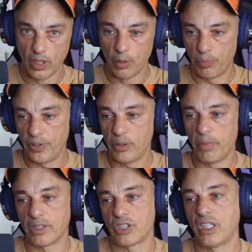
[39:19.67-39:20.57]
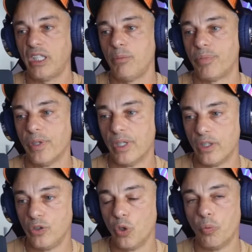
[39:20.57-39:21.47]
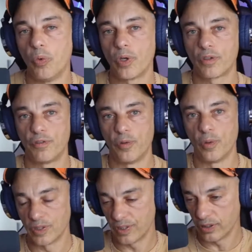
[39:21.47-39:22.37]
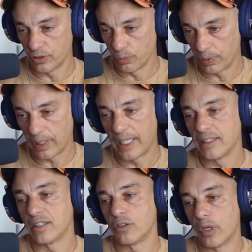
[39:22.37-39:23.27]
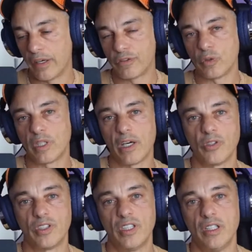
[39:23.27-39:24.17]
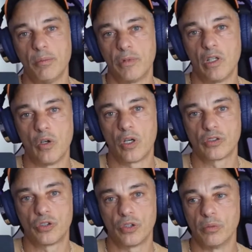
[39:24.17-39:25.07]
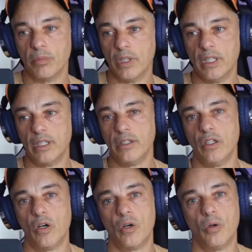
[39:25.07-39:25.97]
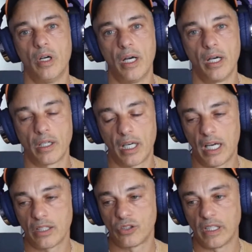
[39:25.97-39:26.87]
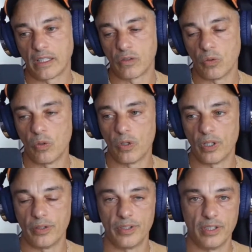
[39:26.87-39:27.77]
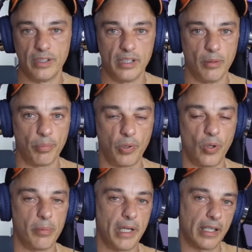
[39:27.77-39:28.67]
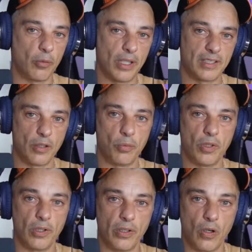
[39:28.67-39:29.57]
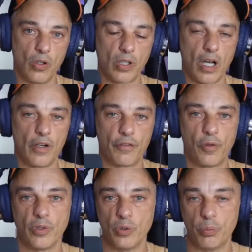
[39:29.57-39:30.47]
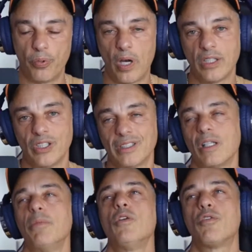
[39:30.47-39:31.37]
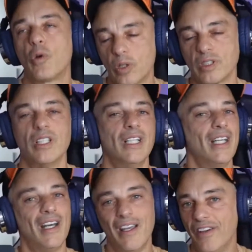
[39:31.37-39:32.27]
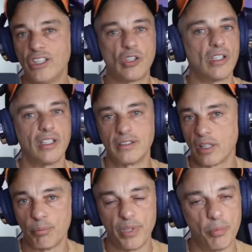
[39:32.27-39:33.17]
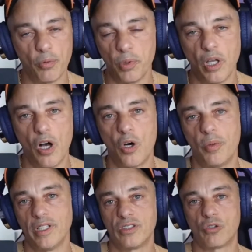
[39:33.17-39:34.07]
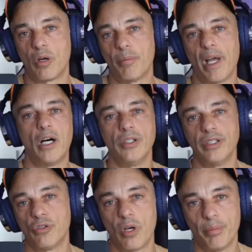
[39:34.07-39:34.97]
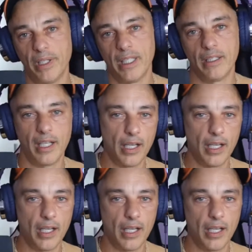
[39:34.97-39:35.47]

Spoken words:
pretty much keep your workforce into place, and you have to guarantee them the long-term, contract or the employment. Otherwise, they will, look out for new projects. I mean, of course, eventually some people will always drop out and drop in. They,